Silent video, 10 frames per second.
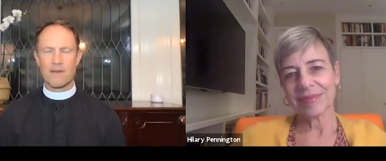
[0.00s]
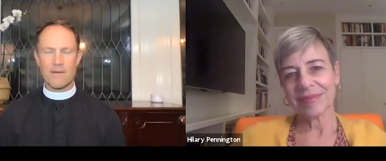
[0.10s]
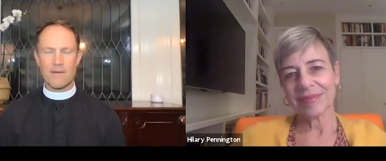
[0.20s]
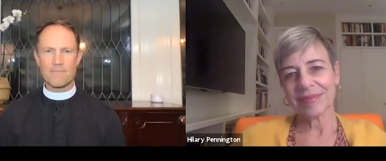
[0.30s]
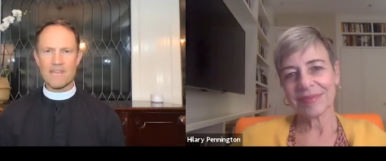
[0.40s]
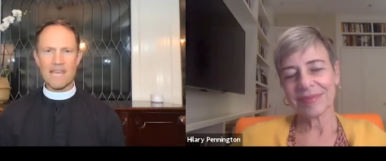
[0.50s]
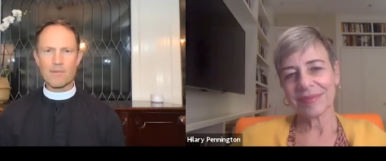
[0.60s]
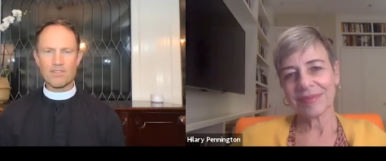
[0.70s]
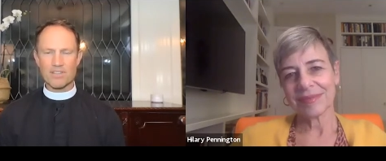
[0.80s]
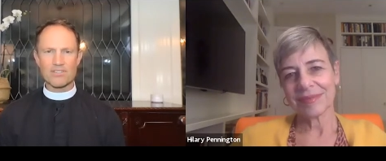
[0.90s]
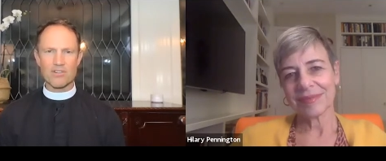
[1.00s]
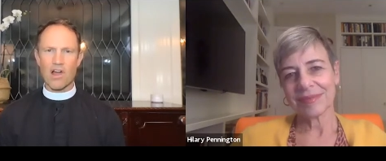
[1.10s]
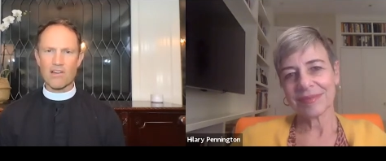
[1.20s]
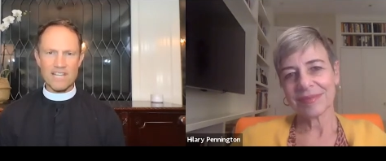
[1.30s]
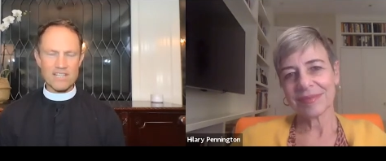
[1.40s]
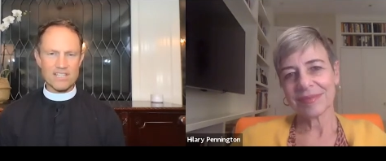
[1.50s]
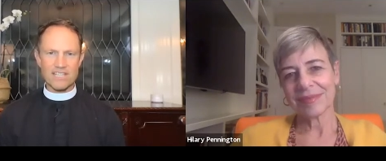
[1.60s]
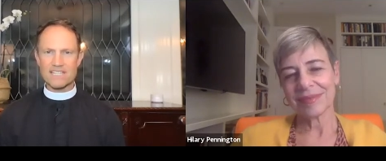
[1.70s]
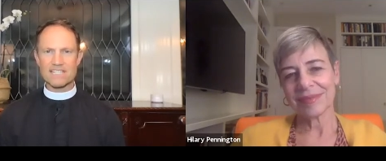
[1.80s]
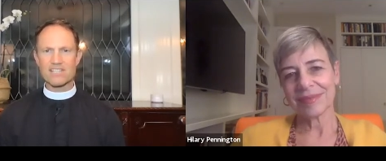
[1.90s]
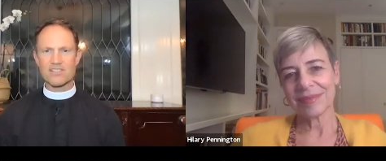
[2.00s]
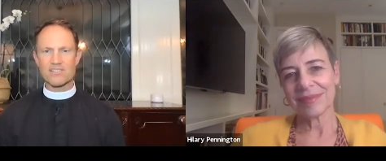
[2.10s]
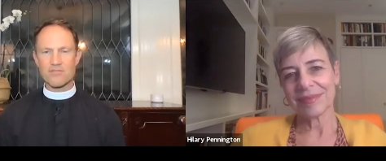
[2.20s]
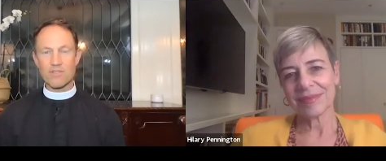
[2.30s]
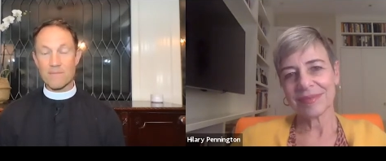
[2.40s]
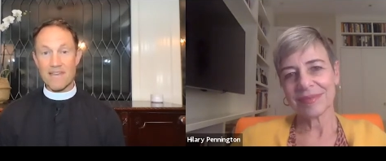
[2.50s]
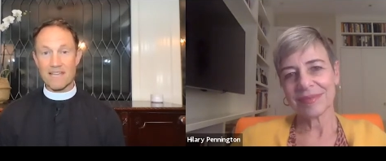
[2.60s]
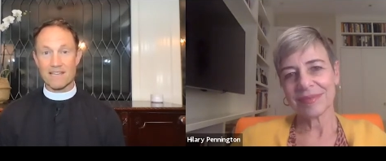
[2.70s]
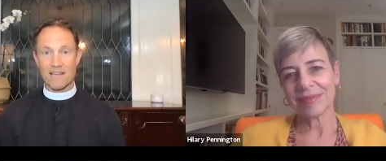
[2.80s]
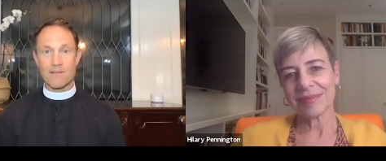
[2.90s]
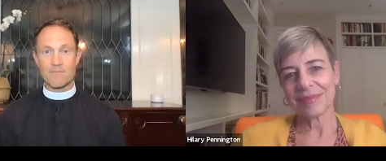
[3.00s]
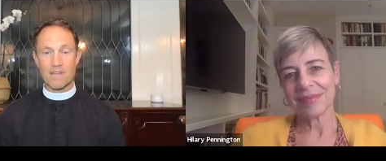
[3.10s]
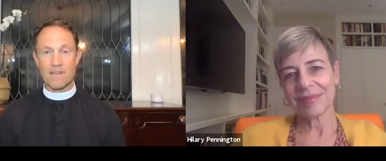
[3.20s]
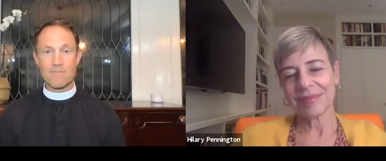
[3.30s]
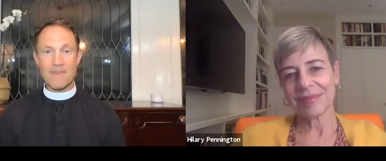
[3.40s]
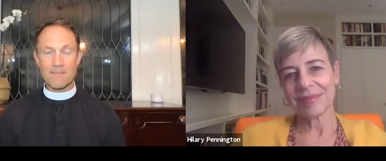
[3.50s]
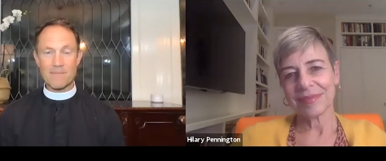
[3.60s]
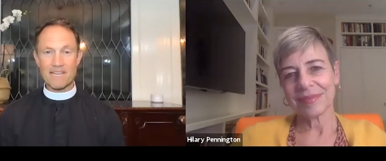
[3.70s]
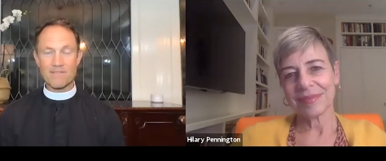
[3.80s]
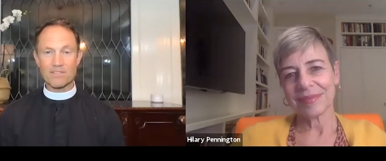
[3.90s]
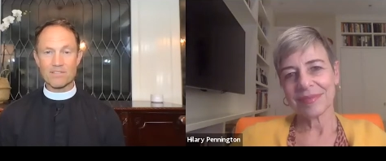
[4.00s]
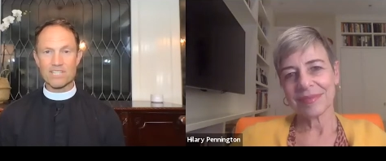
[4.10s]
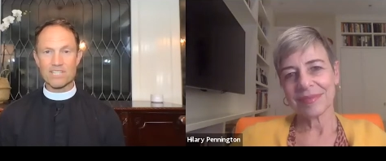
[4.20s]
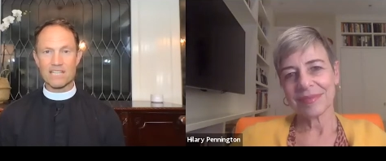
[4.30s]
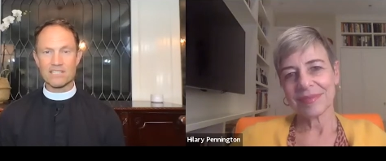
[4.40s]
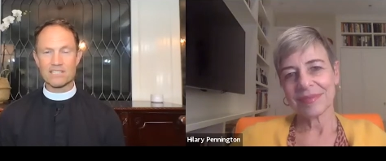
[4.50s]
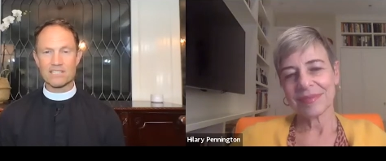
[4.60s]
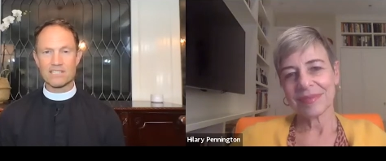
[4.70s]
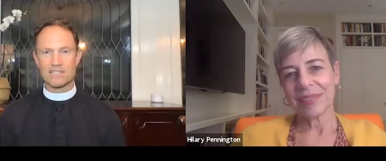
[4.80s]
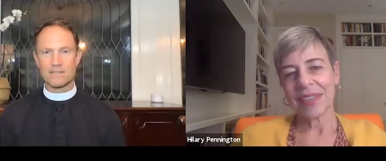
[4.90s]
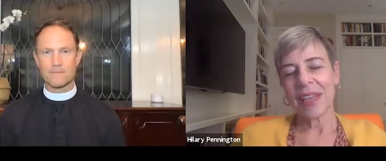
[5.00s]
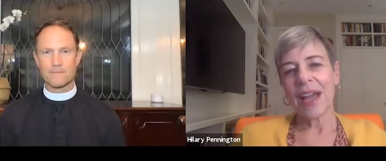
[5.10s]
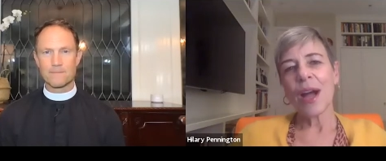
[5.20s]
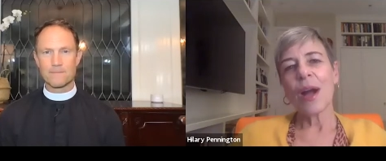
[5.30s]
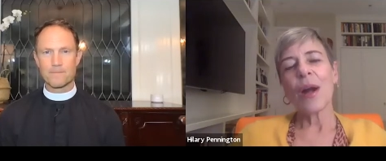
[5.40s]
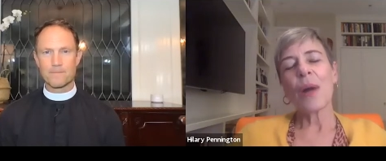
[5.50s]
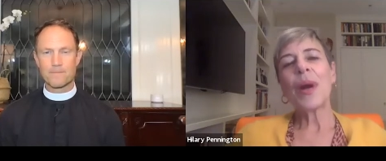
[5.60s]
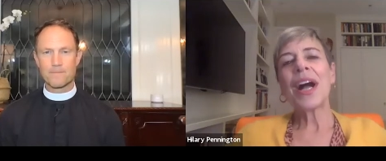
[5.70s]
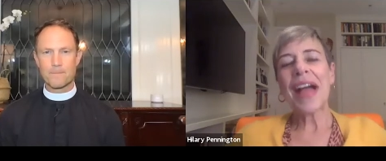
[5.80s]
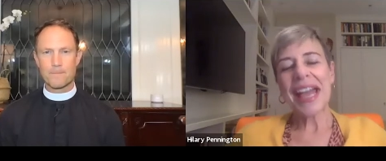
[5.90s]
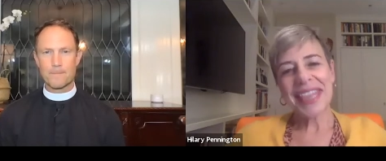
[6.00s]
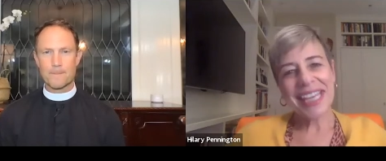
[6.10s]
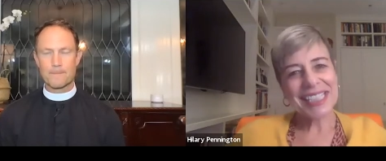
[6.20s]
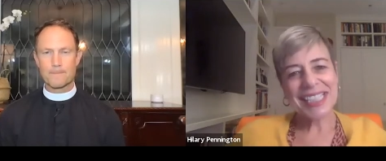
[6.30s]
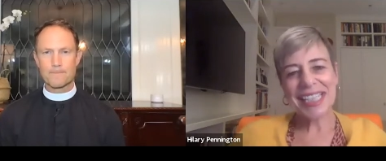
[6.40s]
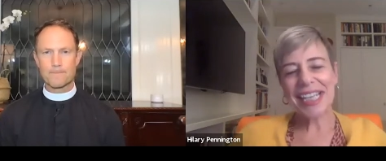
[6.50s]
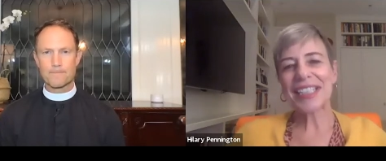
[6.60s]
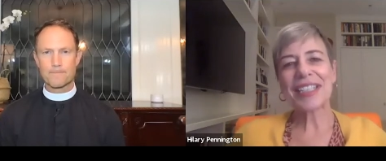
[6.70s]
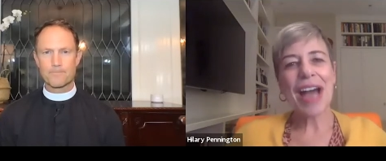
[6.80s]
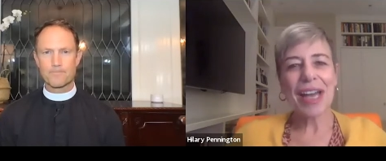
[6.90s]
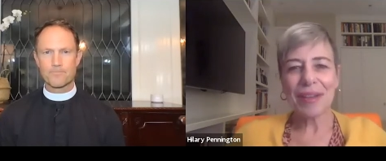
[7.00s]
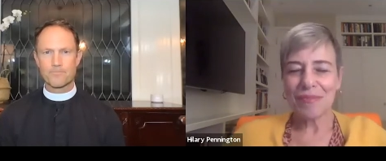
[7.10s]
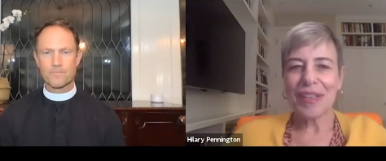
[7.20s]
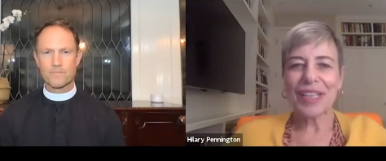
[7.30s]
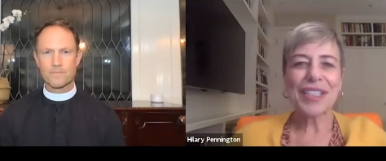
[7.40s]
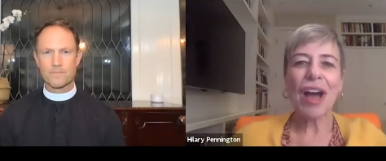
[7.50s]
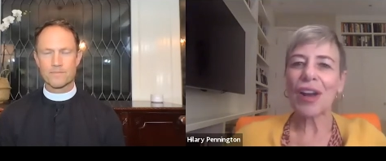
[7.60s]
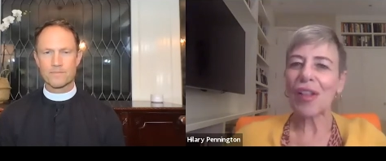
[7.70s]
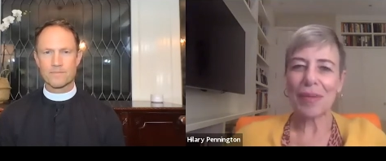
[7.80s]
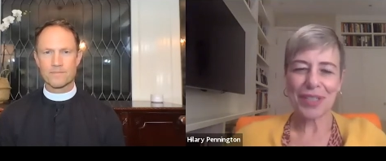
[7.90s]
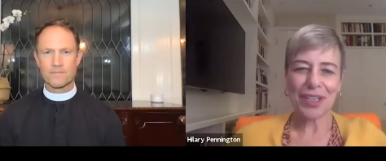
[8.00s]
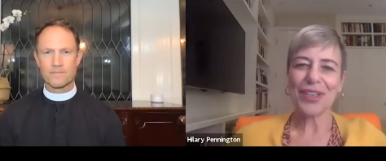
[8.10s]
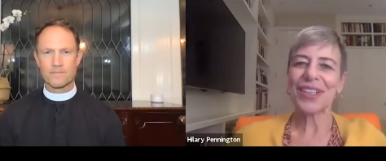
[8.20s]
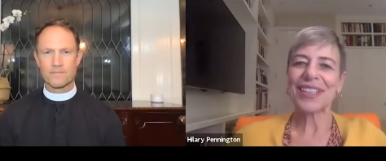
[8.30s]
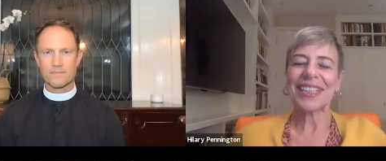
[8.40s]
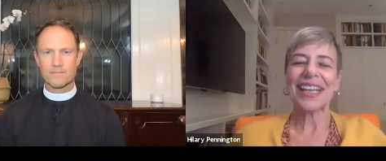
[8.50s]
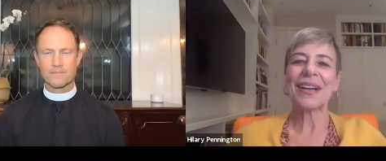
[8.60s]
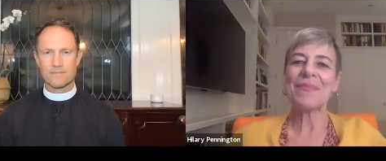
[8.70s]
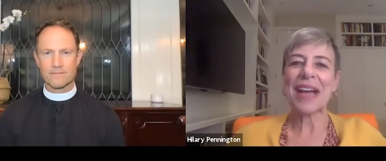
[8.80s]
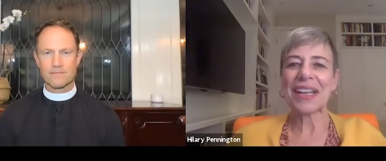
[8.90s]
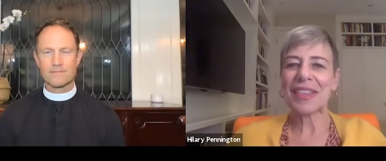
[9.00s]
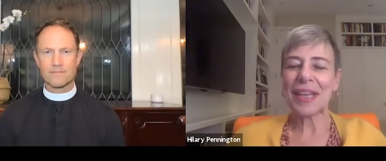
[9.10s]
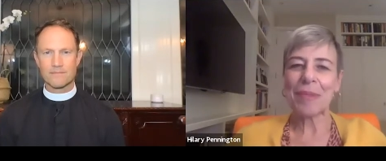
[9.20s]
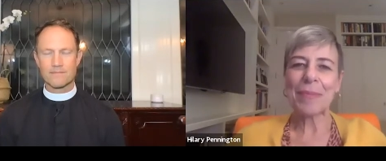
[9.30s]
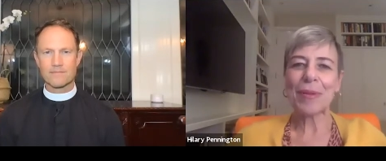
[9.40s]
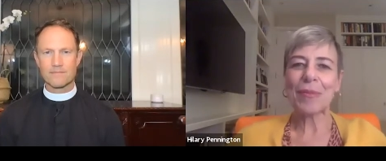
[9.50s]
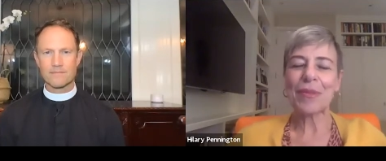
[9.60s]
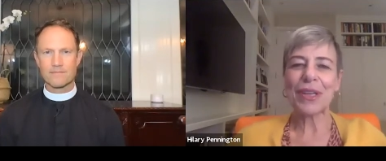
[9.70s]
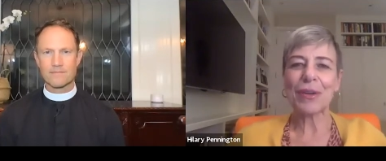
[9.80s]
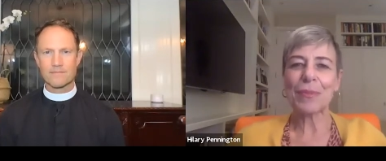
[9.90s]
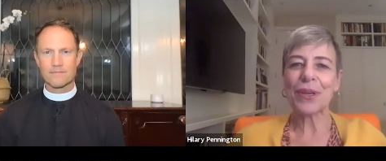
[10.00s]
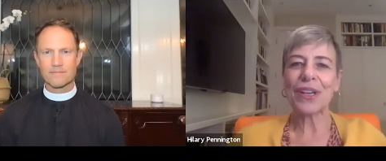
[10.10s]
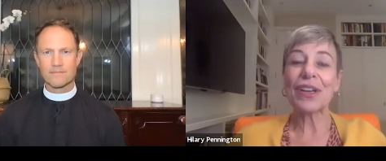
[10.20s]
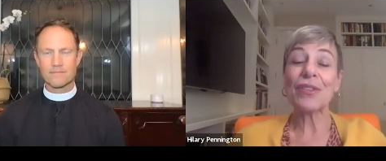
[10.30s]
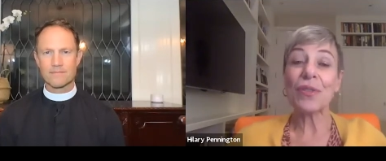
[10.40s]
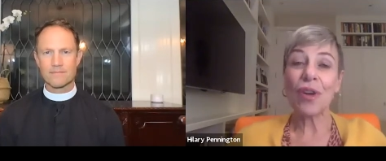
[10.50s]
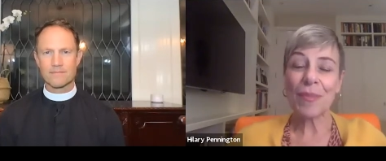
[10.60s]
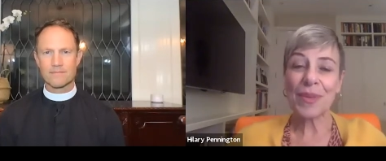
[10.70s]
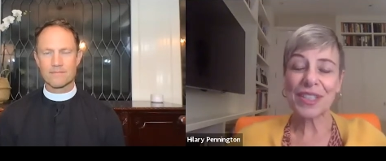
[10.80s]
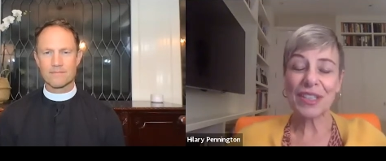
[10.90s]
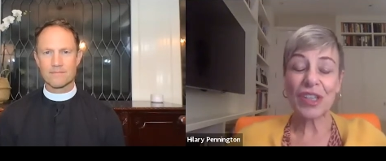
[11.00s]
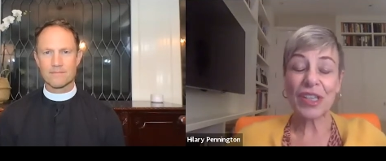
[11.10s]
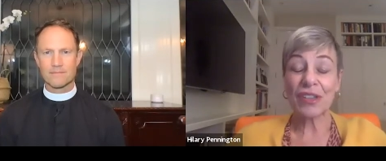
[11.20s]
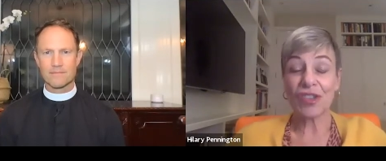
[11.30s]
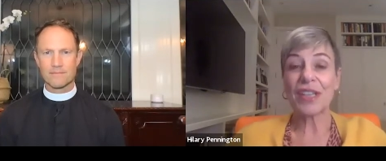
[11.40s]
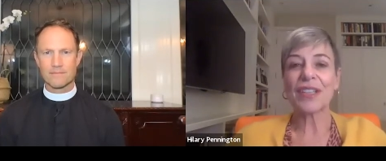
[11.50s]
Speaker 1: um, being able to draw our attention to these issues and really make um, make meaningful change?
Speaker 2: Well, I think it's it's not it's not all up to her. Um, I think people you know put an enormous. She she